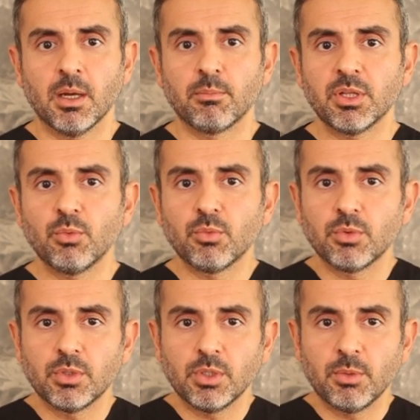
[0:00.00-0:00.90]
But
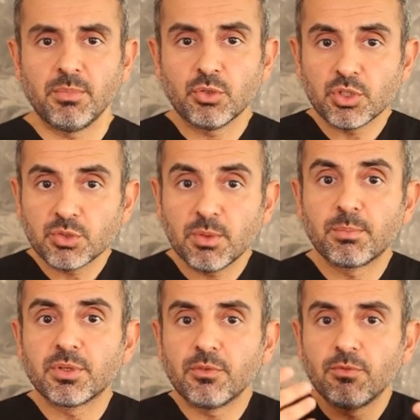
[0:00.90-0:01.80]
because we
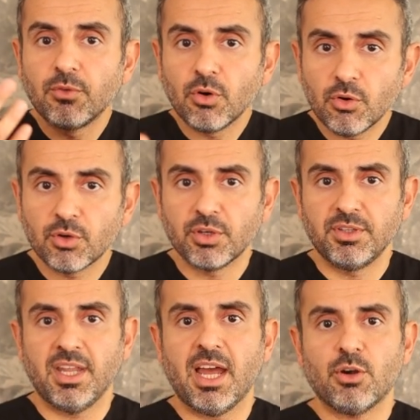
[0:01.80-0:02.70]
provoke
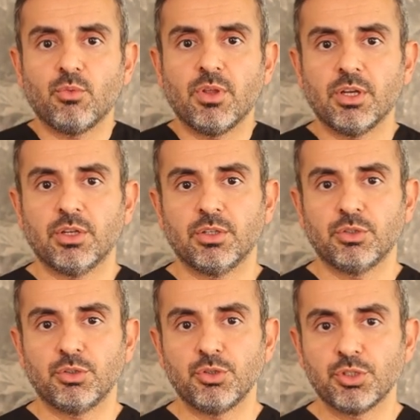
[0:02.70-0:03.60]
narrowing
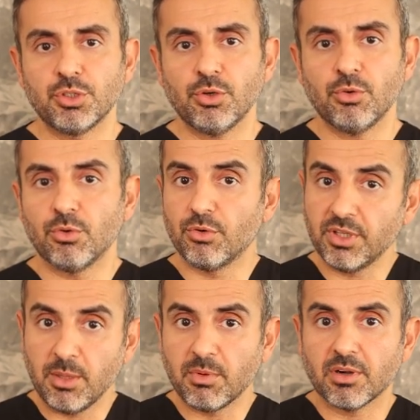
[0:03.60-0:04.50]
to show
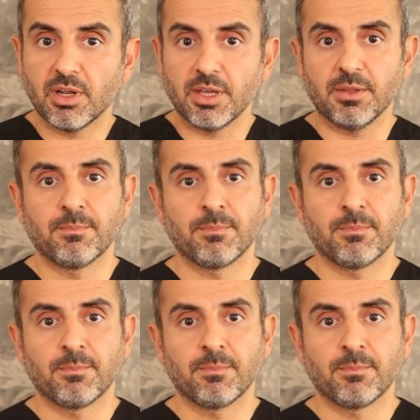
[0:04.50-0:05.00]
on MRI,